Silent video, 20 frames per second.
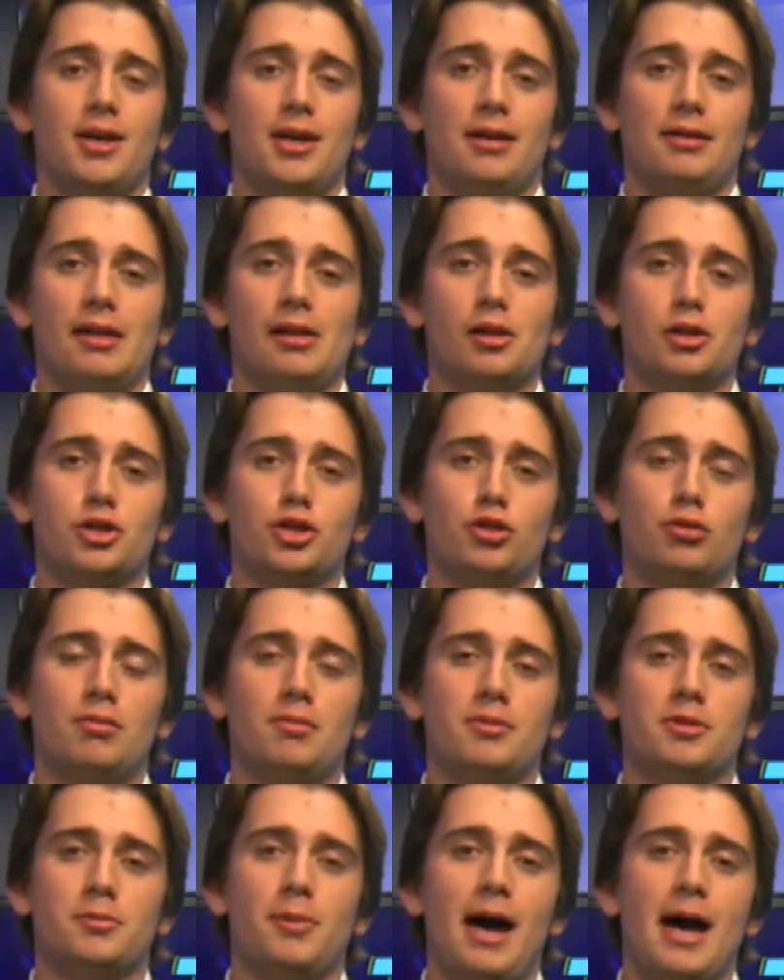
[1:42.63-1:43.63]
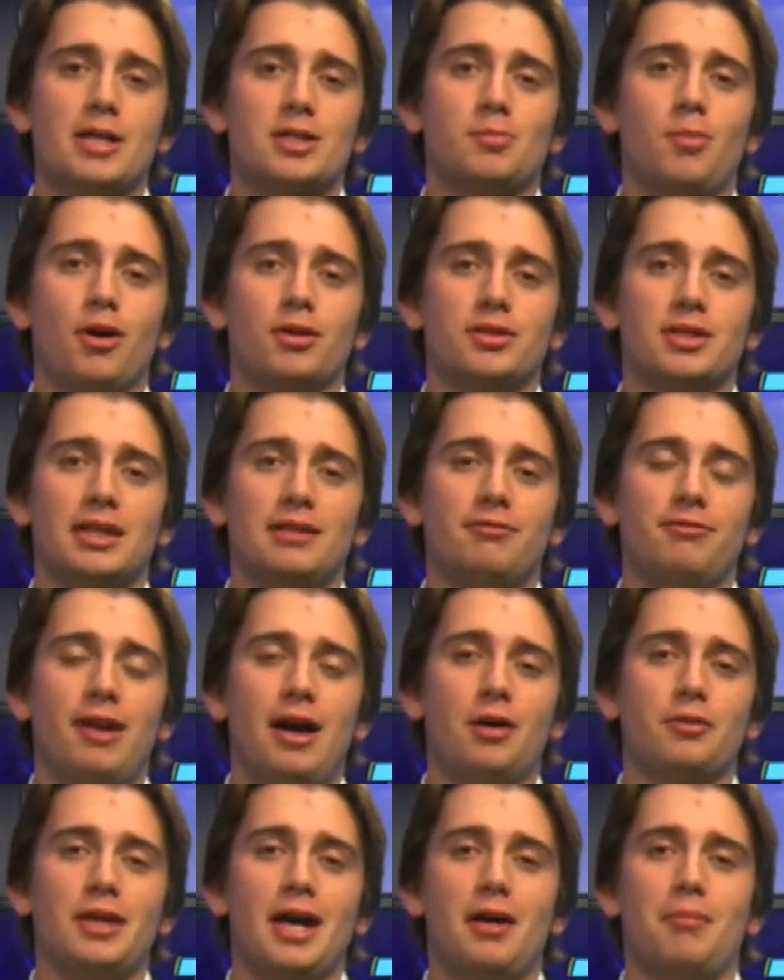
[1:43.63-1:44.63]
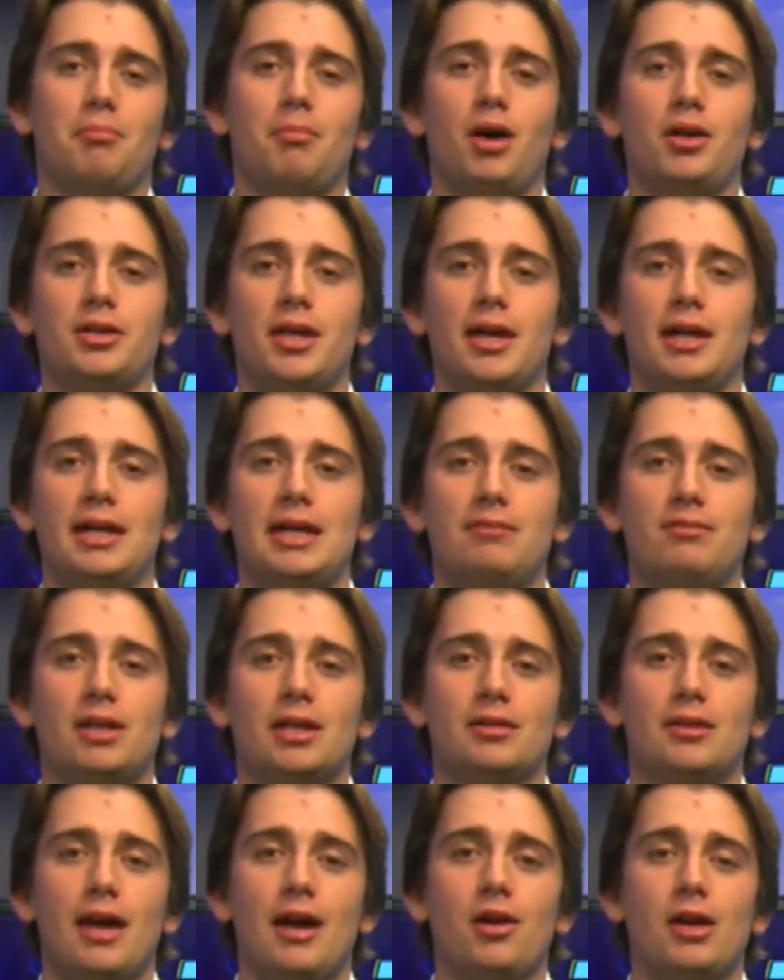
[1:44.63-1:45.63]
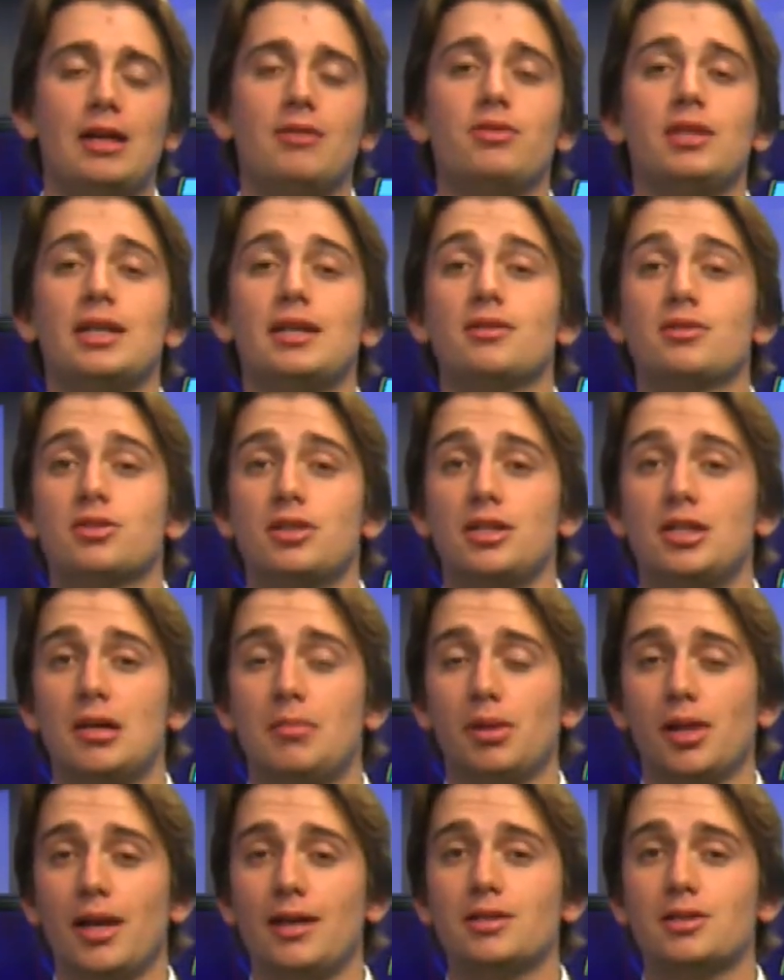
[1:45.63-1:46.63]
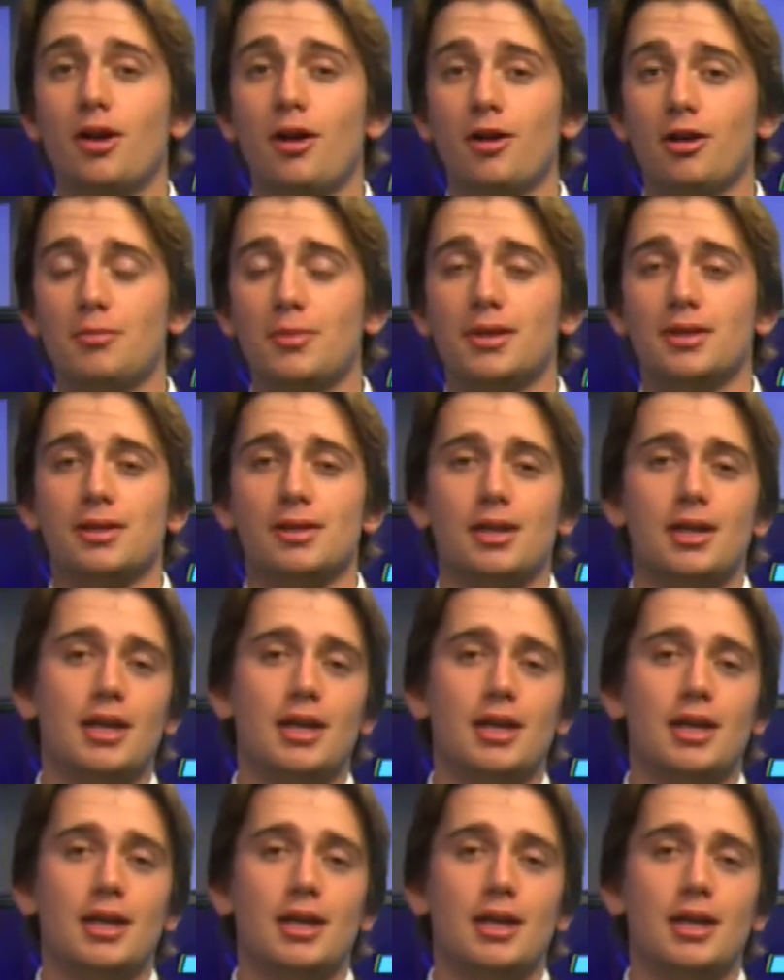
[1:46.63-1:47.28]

The LSU women's basketball team found out Monday evening they're in the NCAA tournament.